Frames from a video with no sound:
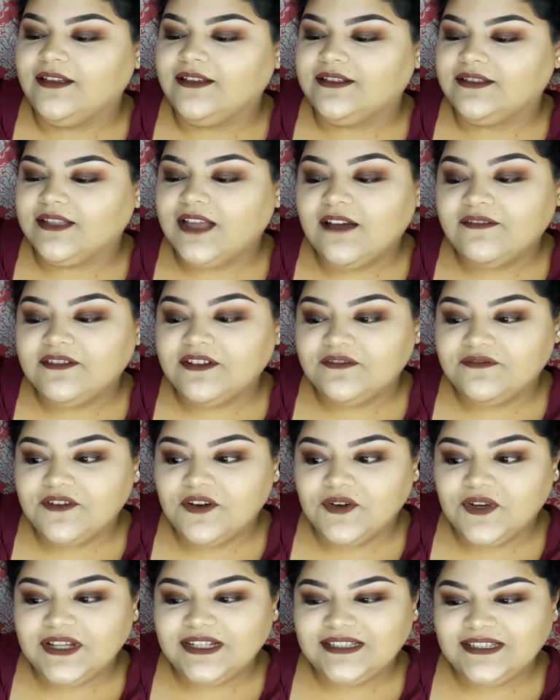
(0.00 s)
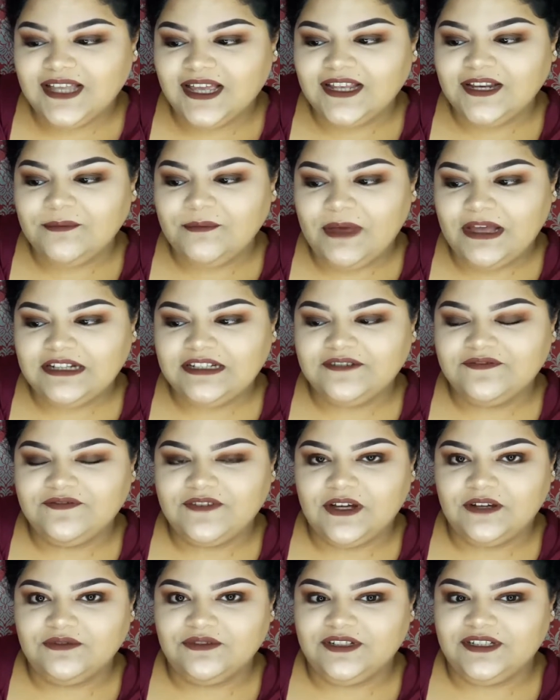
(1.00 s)
Soft Focus Satin Matte
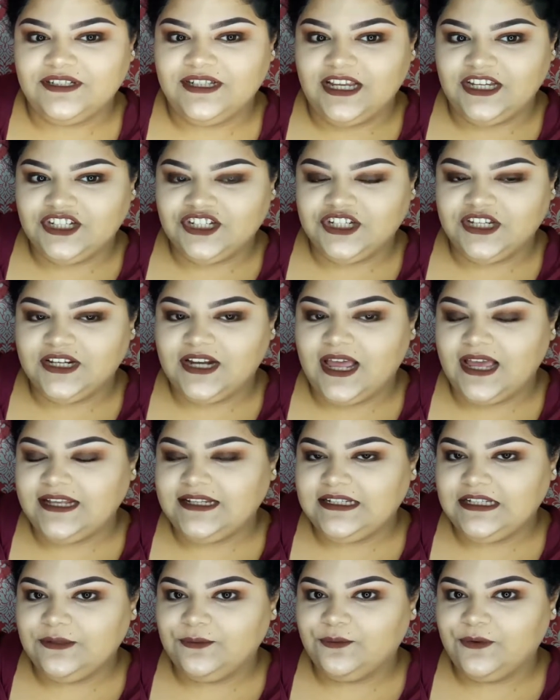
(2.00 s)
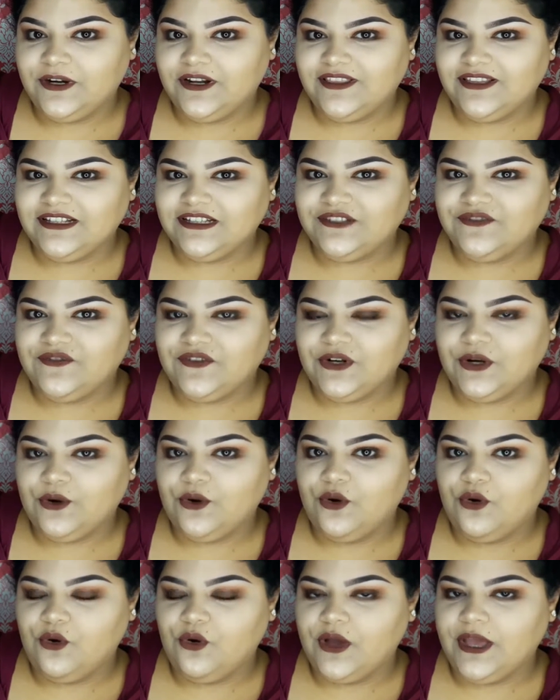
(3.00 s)
Foundation. I did wear this for a
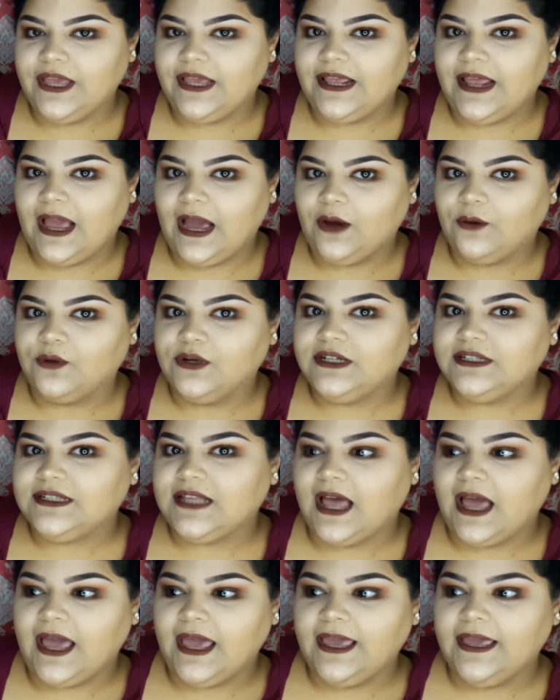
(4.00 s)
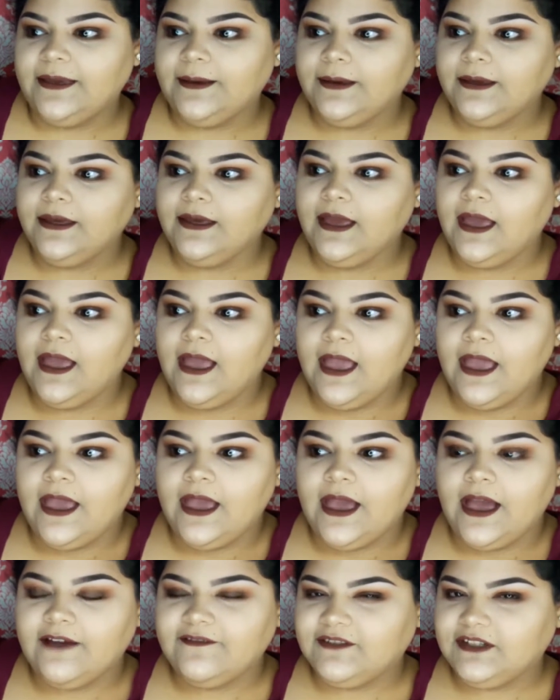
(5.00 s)
whole 8 hours. I
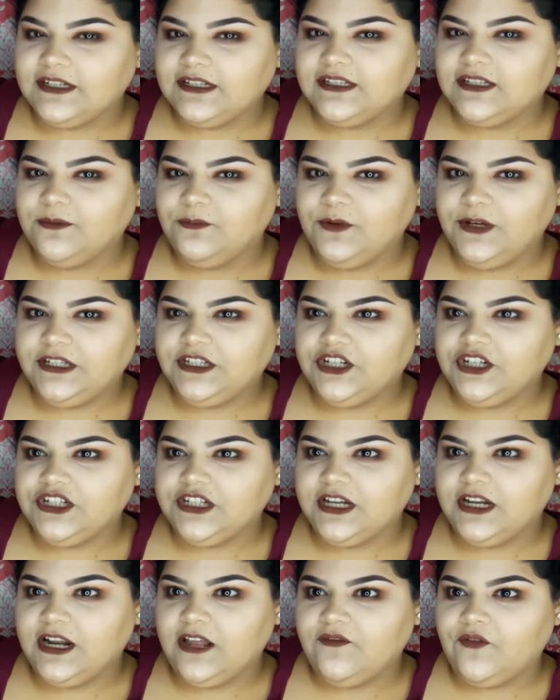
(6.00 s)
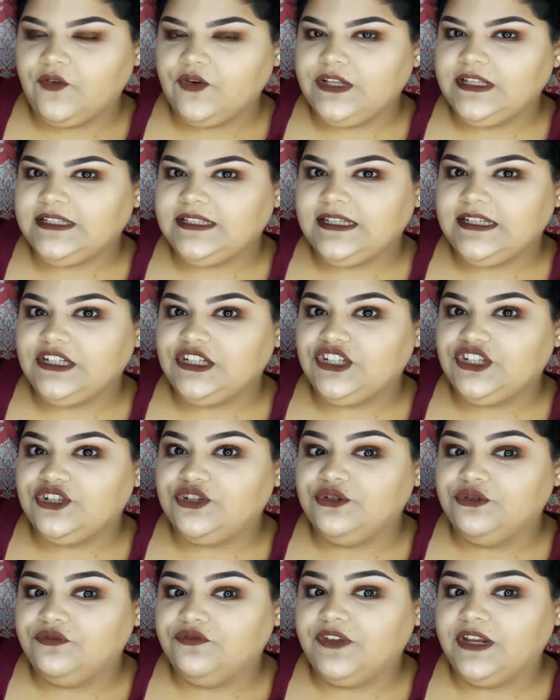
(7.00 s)
have done some research and I've only seen
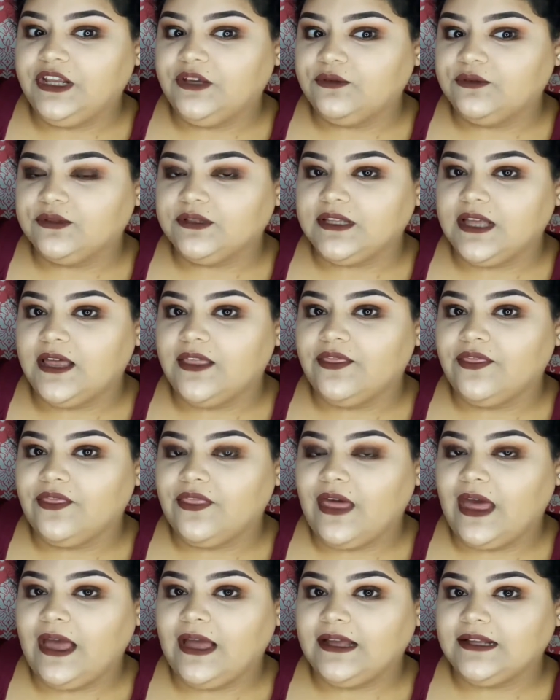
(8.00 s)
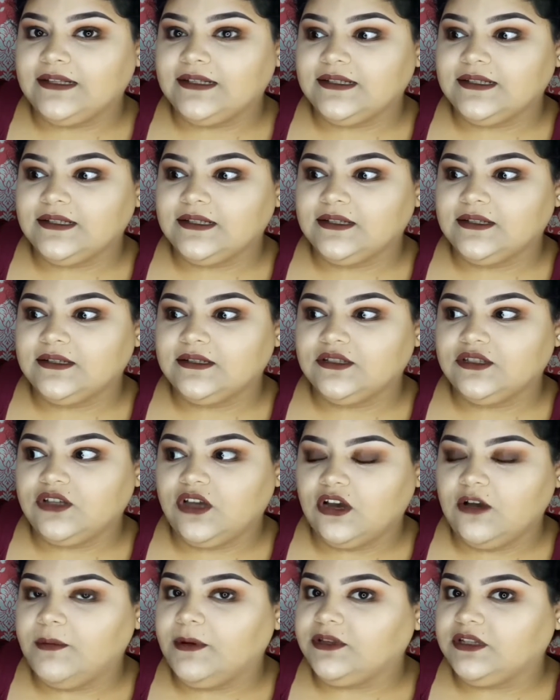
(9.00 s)
2 videos that
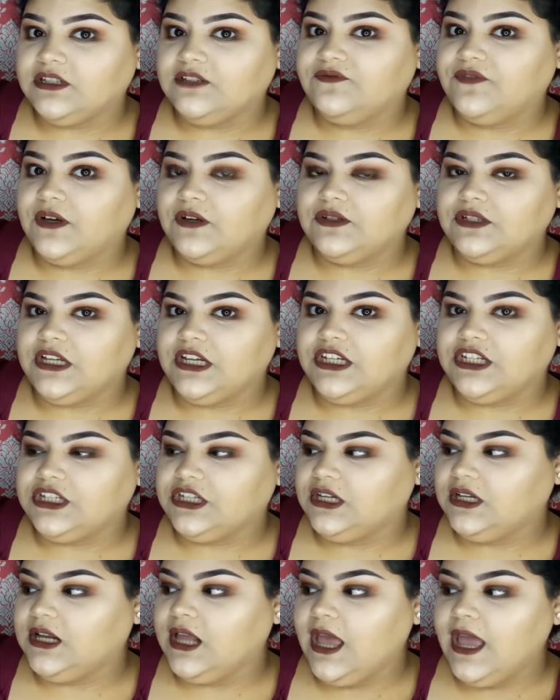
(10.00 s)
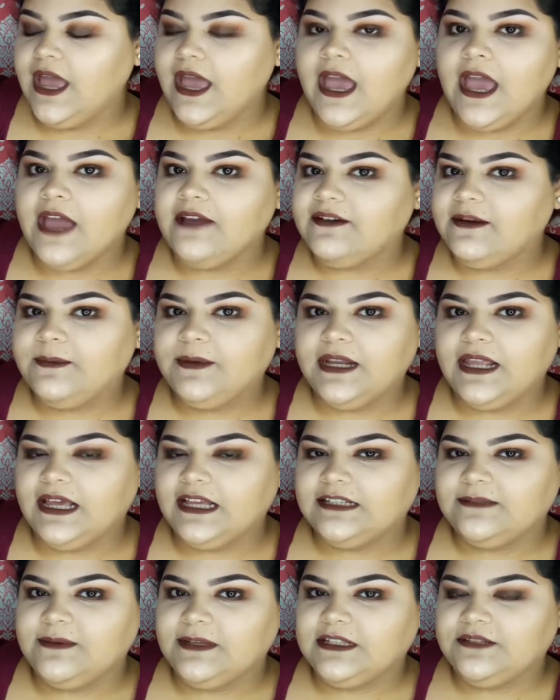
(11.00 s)
talk about this foundation. Everybody
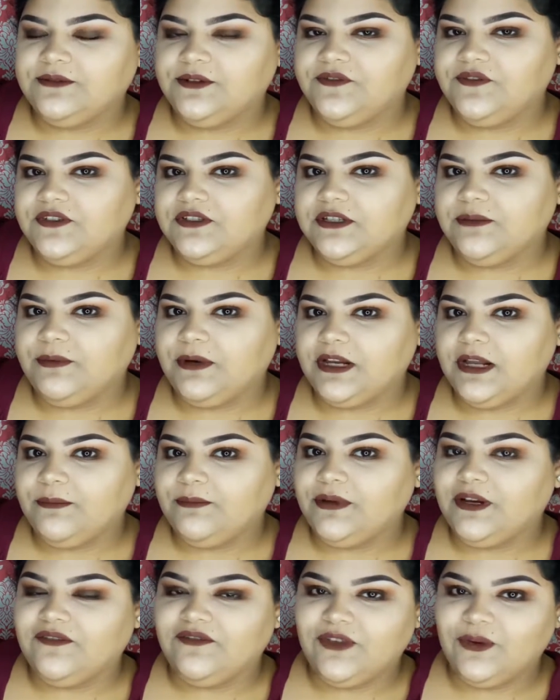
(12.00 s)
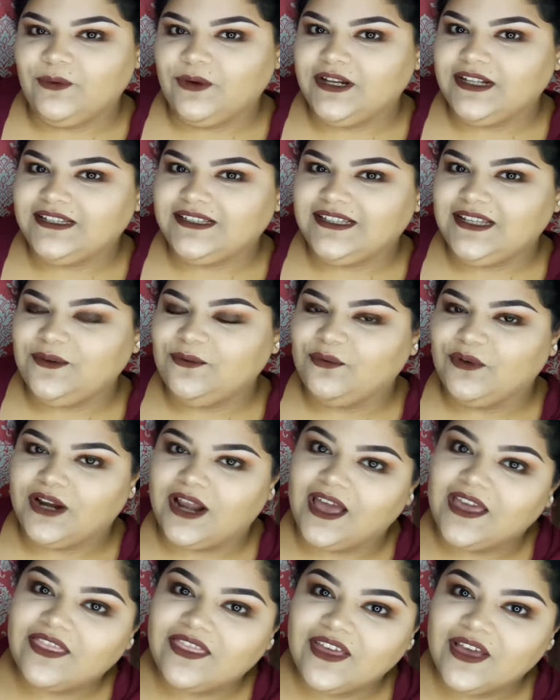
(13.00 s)
has mixed reviews about it, but if you want to see what
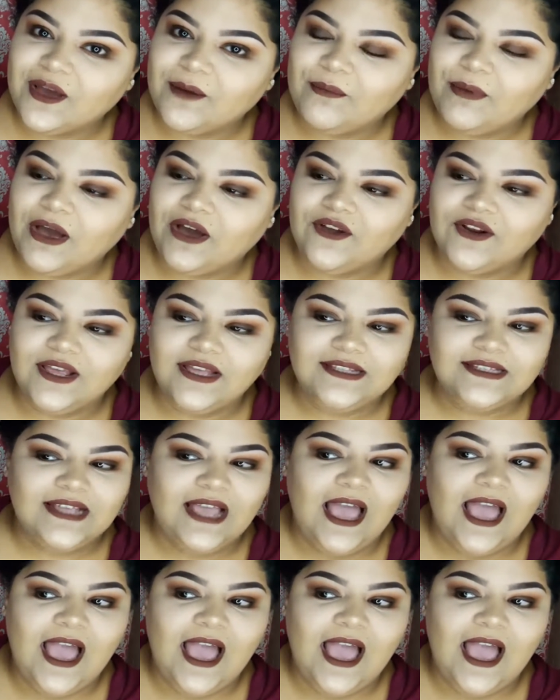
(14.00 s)
I think about it,